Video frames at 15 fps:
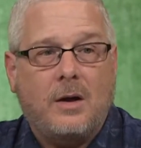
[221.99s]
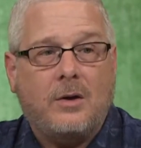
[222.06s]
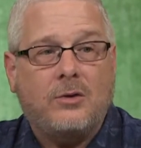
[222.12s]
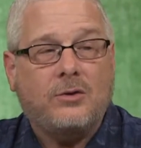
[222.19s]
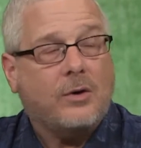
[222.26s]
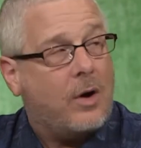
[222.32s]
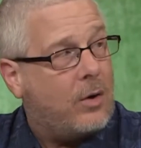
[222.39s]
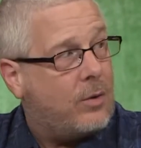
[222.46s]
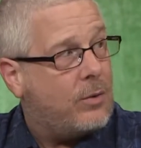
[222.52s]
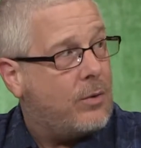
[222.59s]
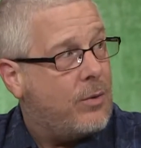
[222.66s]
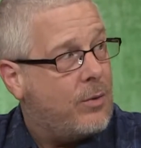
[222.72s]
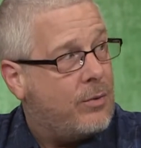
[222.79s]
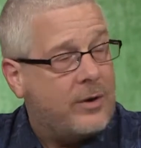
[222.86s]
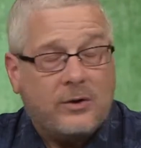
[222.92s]
So
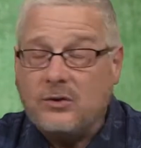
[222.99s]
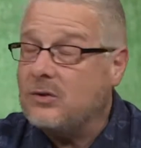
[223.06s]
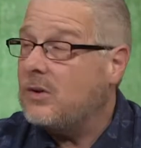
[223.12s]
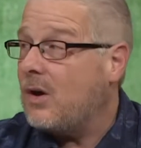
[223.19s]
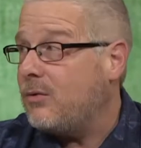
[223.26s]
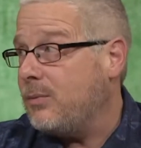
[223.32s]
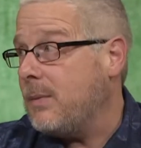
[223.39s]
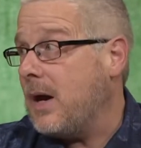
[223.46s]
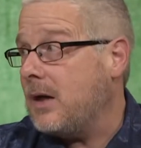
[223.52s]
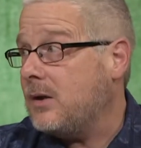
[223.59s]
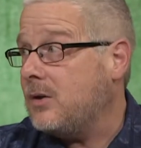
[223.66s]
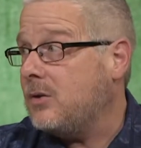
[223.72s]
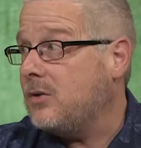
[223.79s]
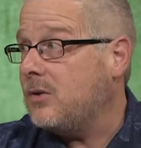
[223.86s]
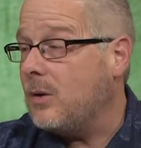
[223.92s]
this stuff
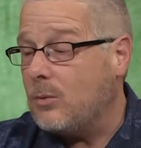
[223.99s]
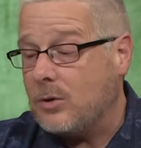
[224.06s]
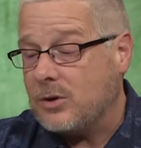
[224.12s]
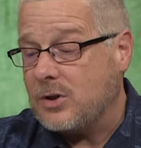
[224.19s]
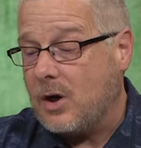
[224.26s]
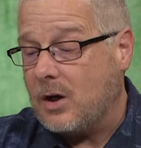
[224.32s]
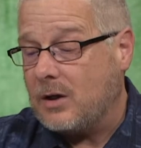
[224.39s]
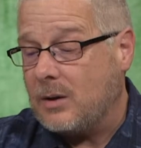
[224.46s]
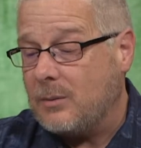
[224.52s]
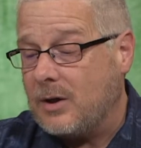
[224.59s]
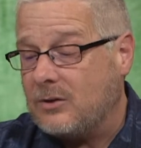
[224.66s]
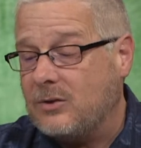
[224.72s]
matters that we're talking about.